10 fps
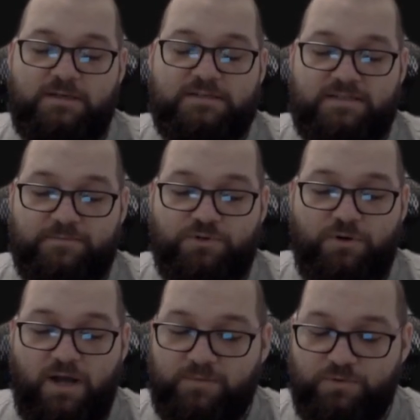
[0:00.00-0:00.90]
some new
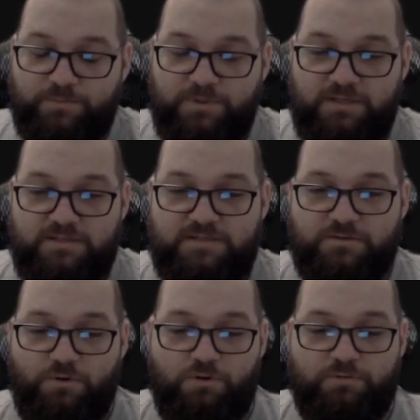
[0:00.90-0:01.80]
armor piece,
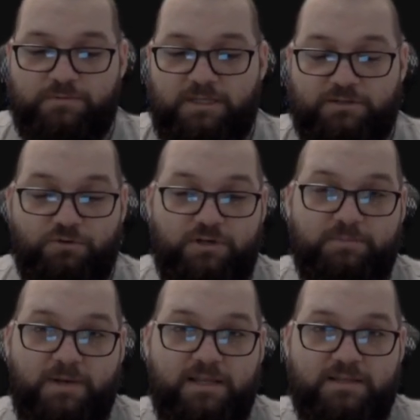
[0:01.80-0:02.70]
or tectonic
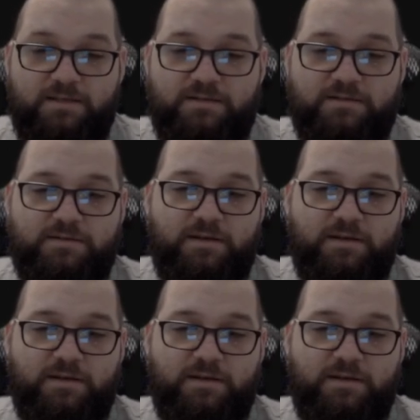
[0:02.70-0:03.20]
plating,